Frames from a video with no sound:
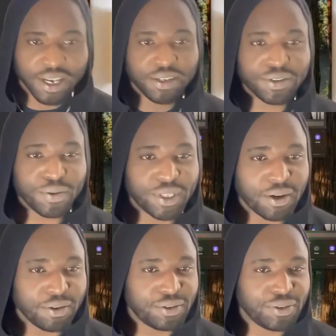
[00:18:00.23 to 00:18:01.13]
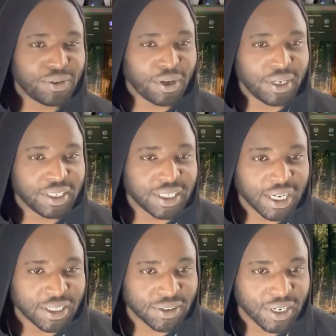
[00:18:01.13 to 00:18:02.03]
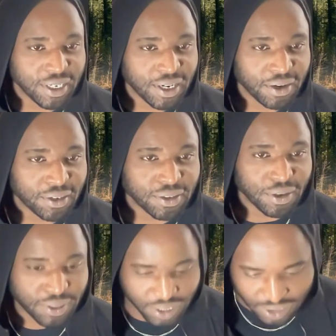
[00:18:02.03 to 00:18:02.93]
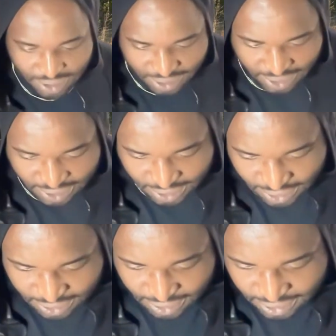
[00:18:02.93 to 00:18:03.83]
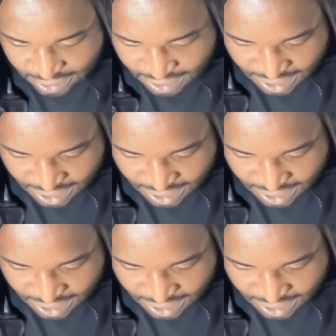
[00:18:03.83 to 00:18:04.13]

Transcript: So what I'll do in the chat right now is I'll say greetings